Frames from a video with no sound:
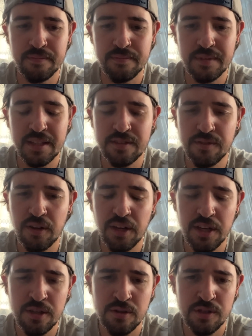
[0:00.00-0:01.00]
it's very
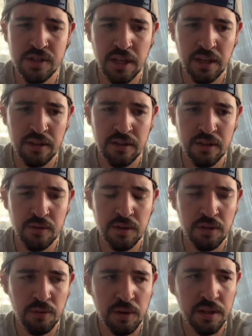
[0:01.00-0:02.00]
interesting. In
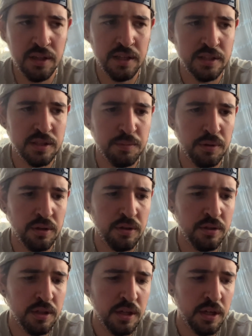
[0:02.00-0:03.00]
Corinthians,
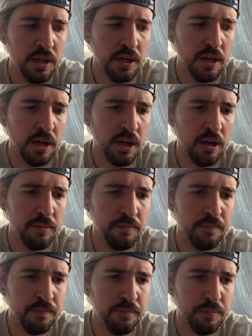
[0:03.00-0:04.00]
Paul
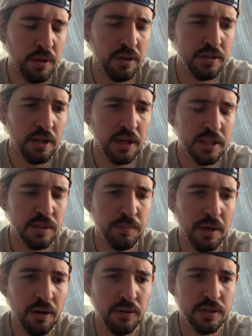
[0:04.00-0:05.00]
talks
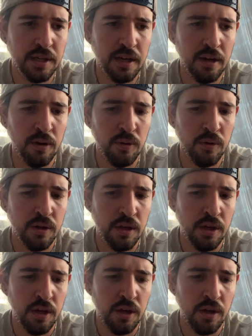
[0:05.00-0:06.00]
about how
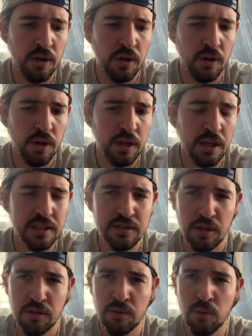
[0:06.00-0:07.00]
he has the
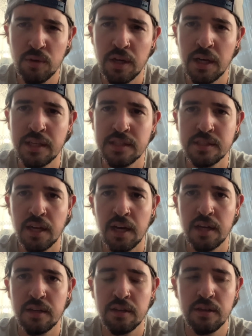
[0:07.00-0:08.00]
thorn in his
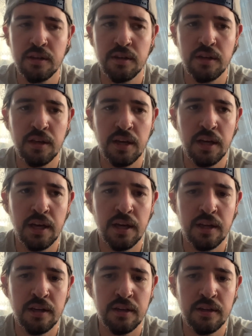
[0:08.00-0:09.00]
side.
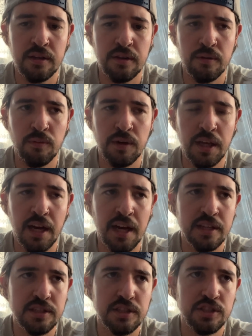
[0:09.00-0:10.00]
And when he
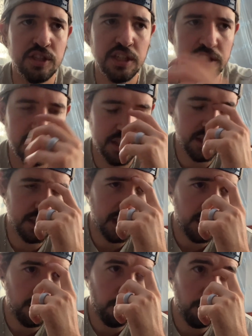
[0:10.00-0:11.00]
asks Jesus to take
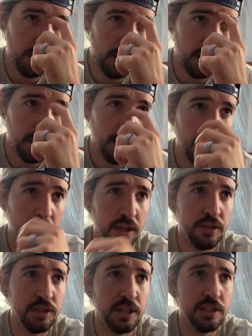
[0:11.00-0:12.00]
it away,
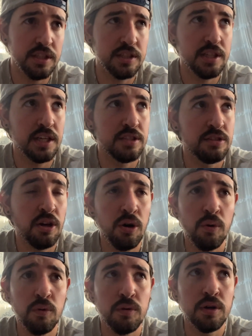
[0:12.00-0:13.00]
Jesus says,
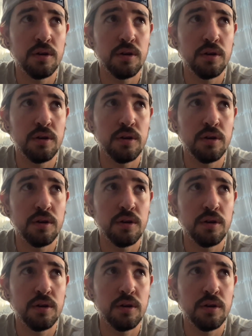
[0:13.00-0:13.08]
no,